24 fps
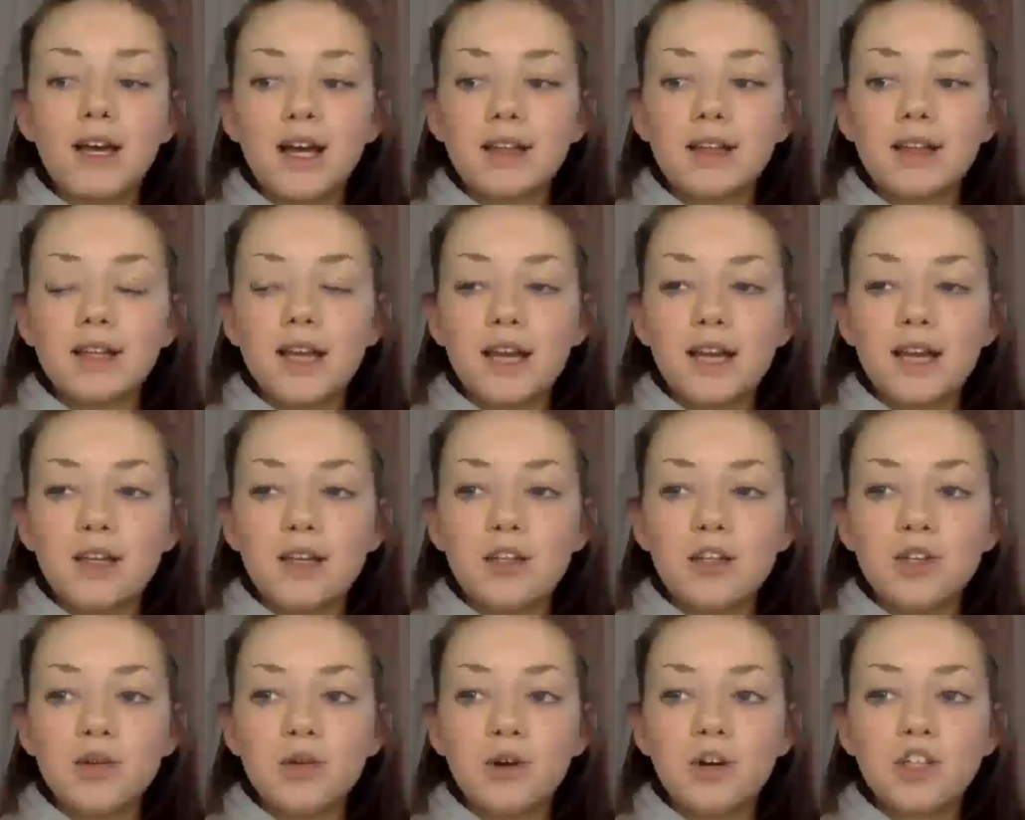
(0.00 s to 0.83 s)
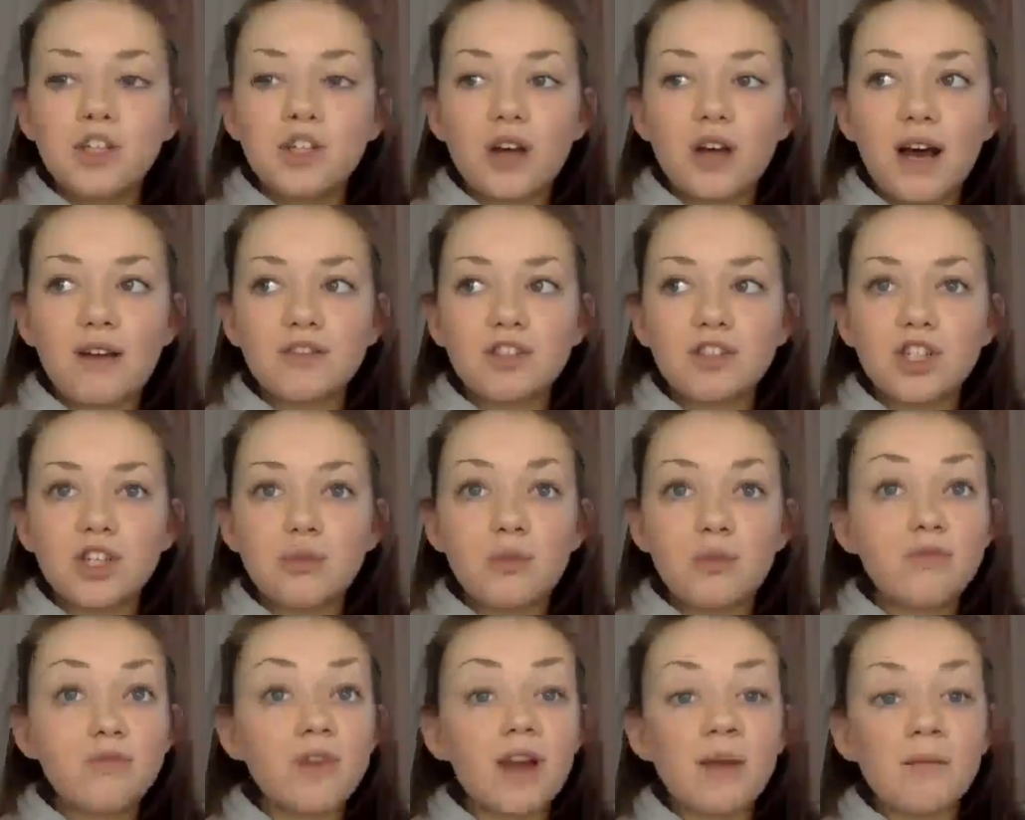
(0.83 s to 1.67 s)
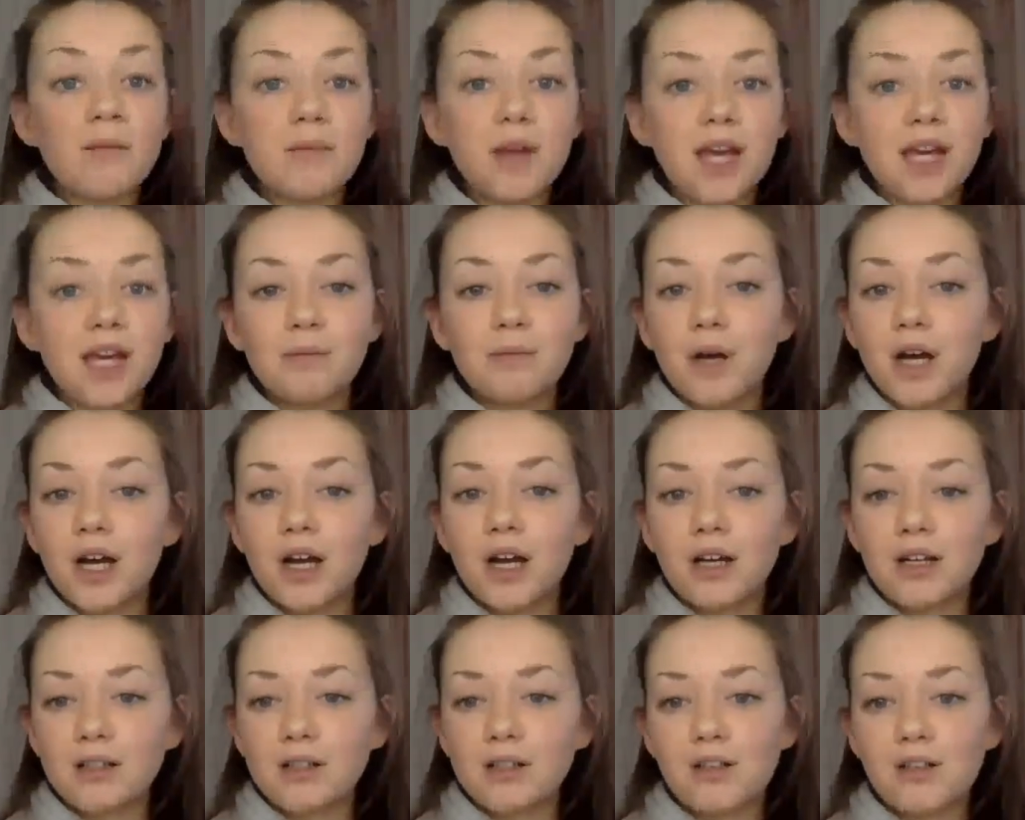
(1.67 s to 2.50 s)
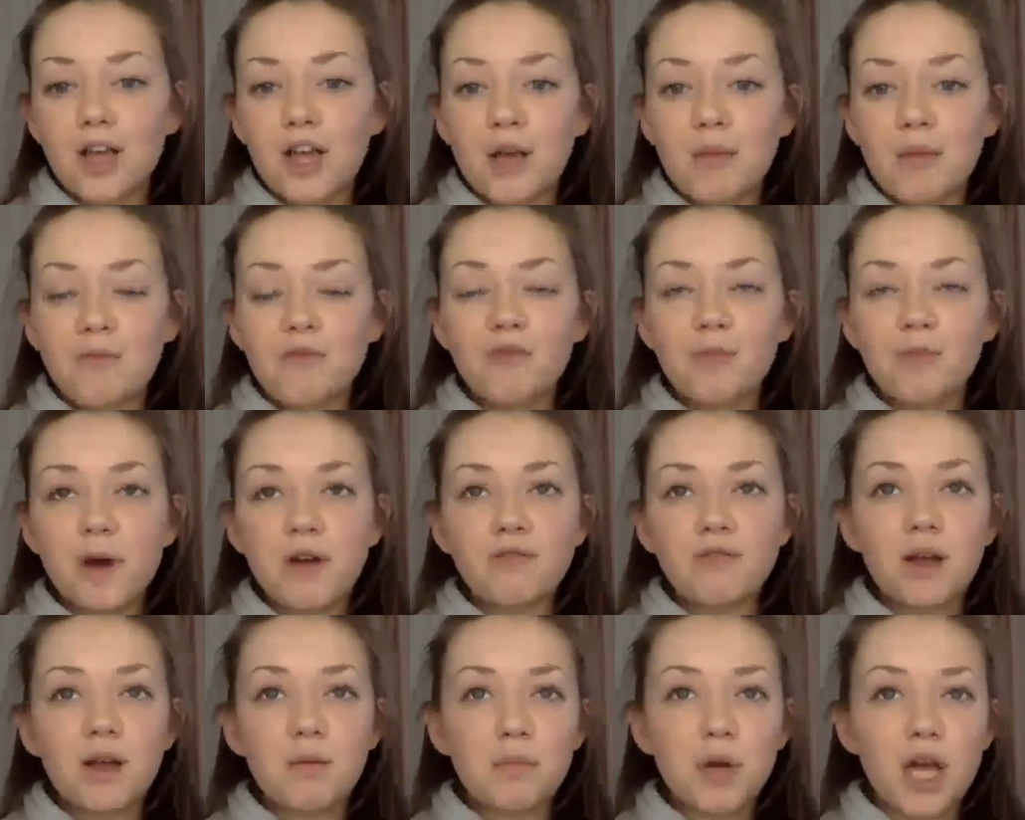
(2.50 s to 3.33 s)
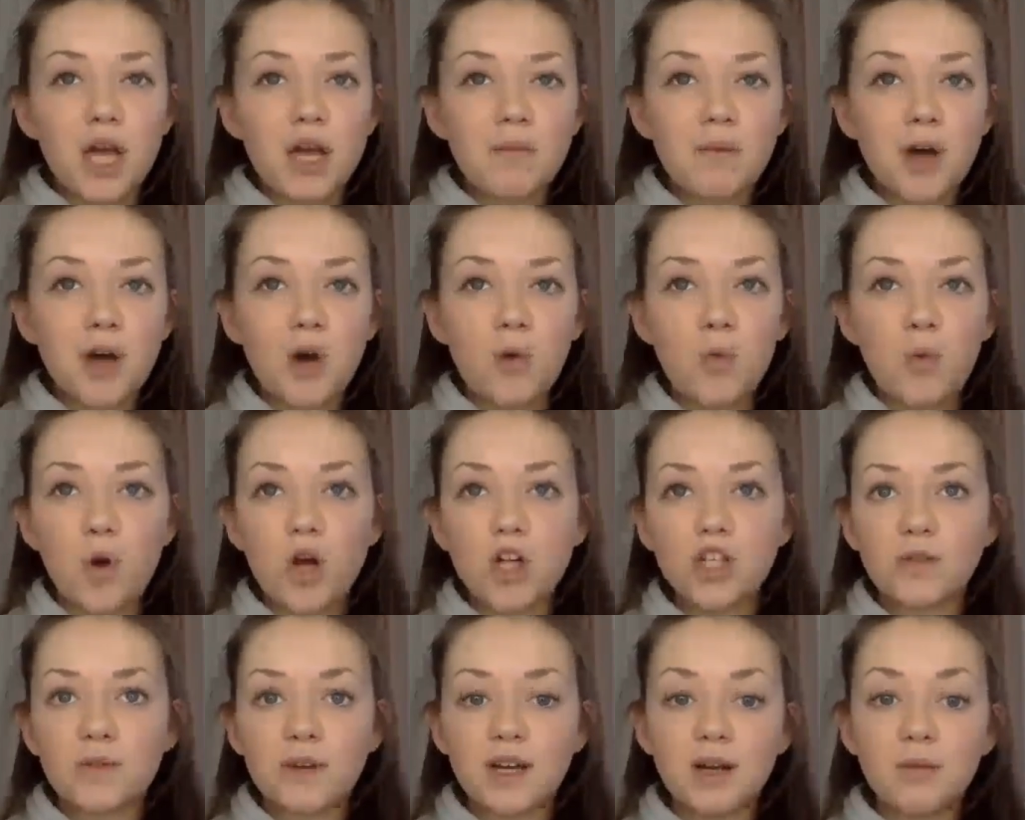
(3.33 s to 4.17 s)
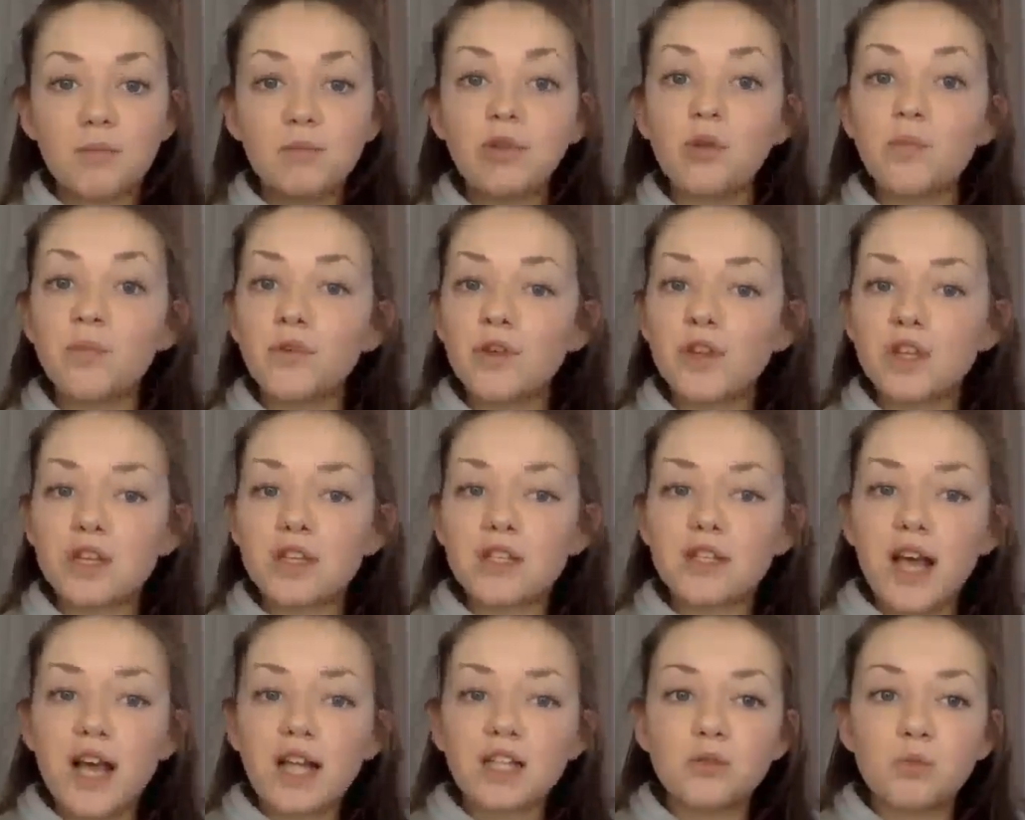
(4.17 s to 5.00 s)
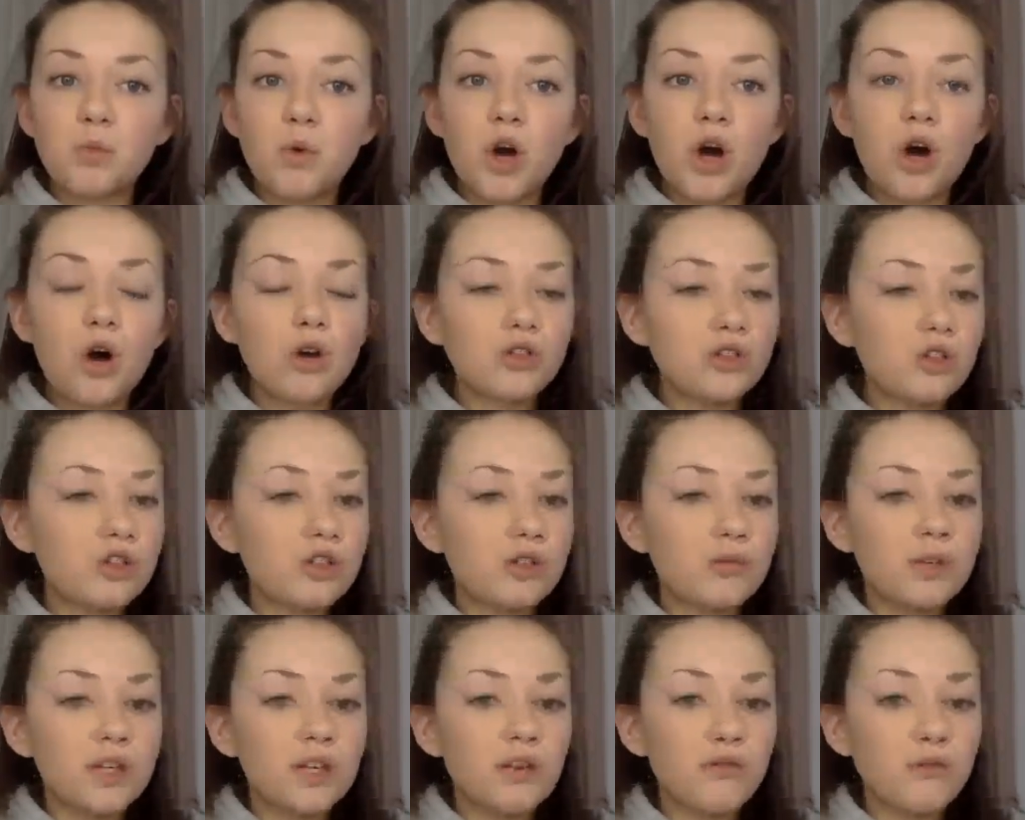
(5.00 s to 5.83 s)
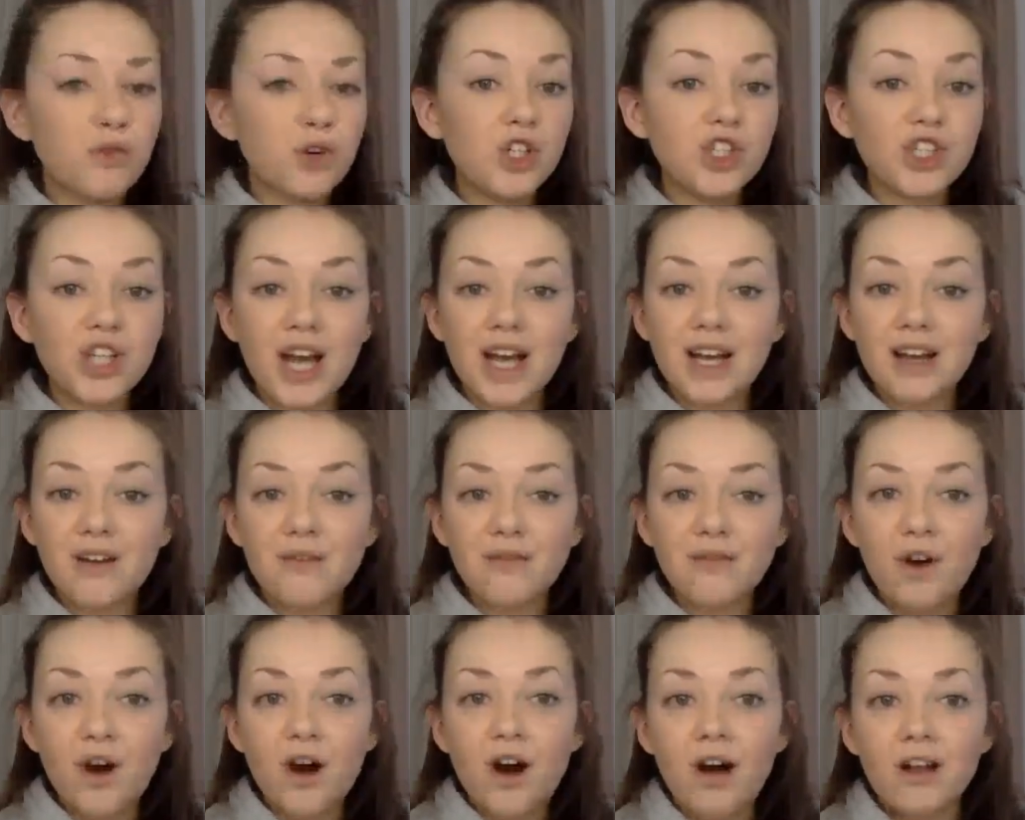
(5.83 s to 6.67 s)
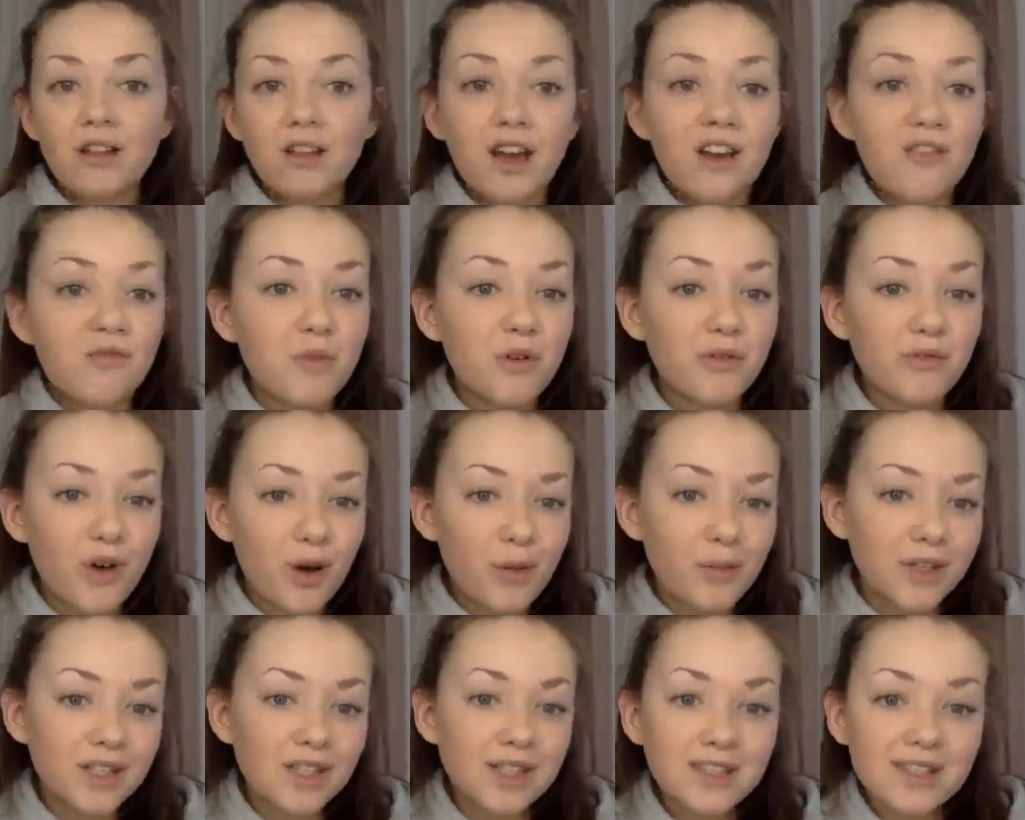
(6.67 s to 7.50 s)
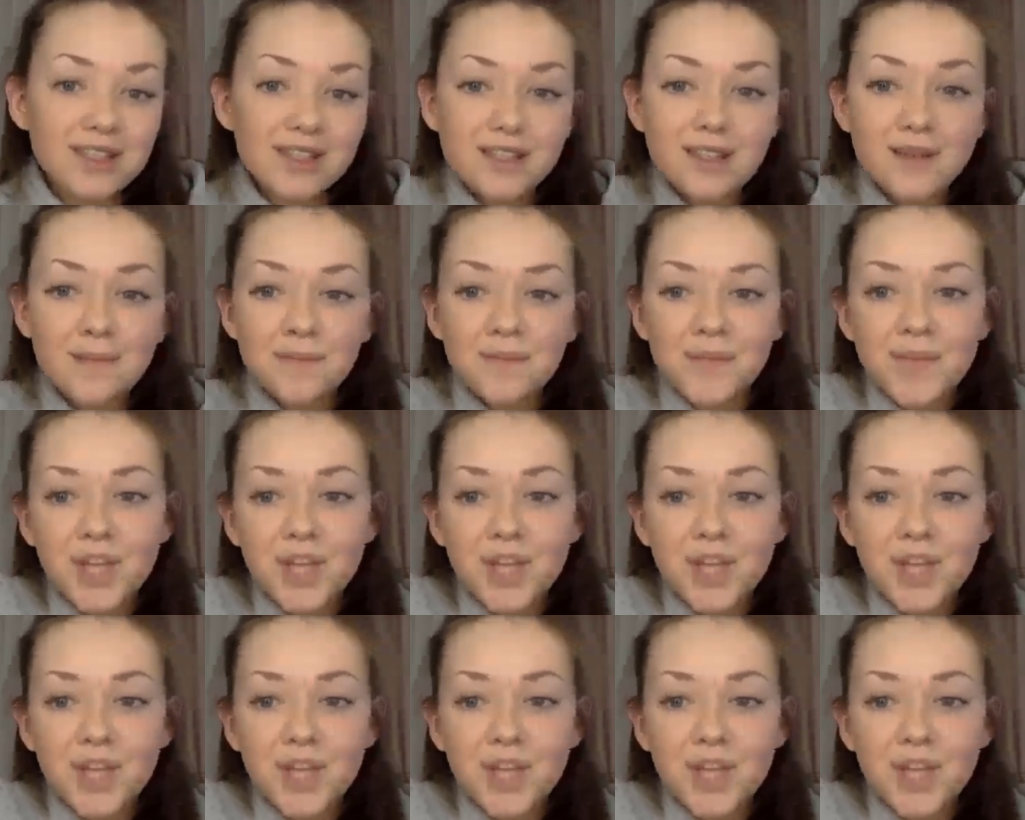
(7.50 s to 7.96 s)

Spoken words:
And then you also have to do a written paper. For my written paper, we're doing Blood Brothers, and we're also doing a voice check for our live performance.